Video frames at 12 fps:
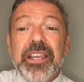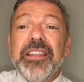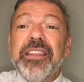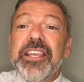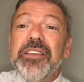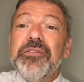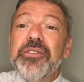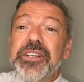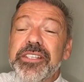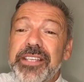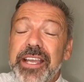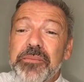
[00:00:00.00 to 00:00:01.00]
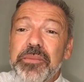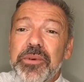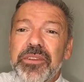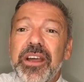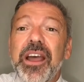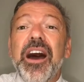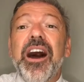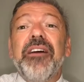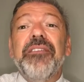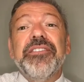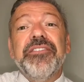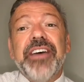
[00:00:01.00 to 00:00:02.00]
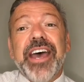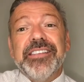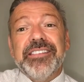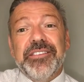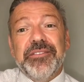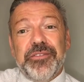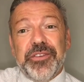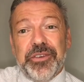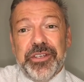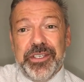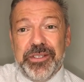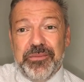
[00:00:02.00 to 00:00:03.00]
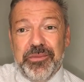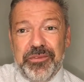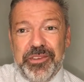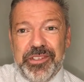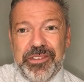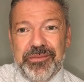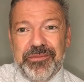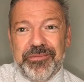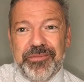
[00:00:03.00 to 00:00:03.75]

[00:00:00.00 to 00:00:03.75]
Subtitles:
Think, for example, of the Fast and Furious movies.